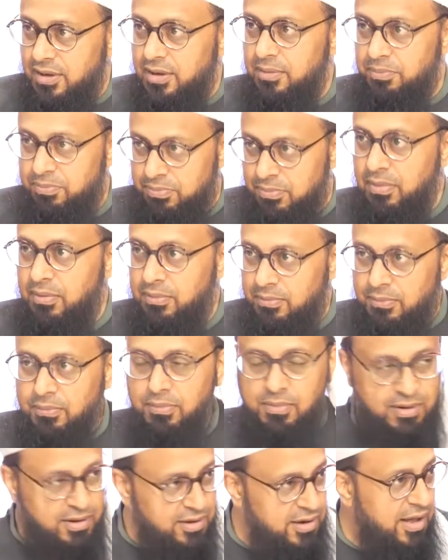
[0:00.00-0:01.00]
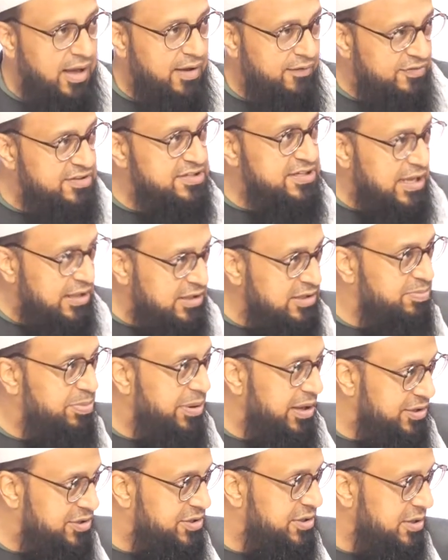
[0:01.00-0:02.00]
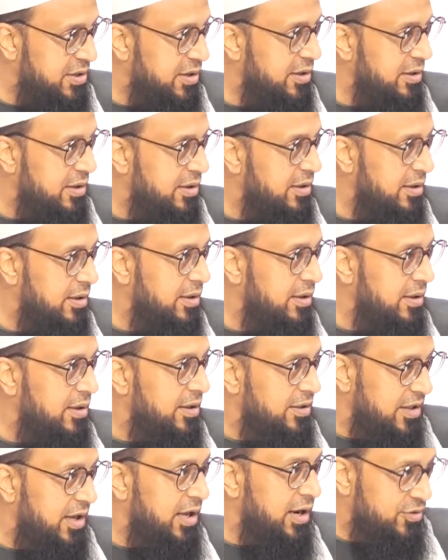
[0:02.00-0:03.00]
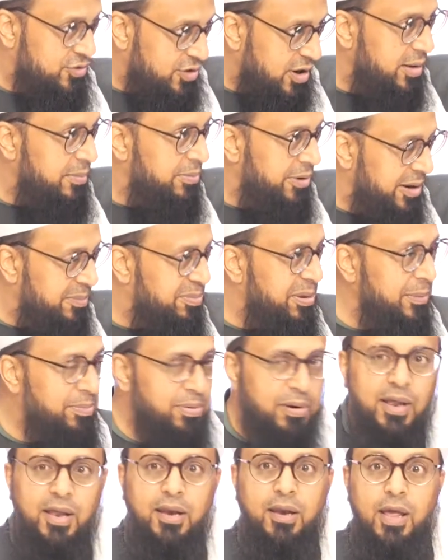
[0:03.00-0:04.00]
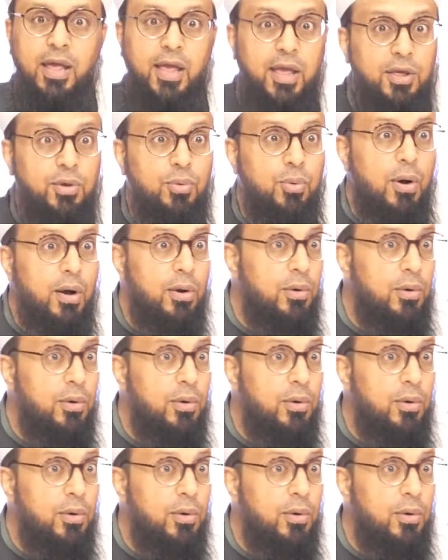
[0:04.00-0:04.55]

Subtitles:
going to have a sales pitch. They're going to try to bring people in. Hey,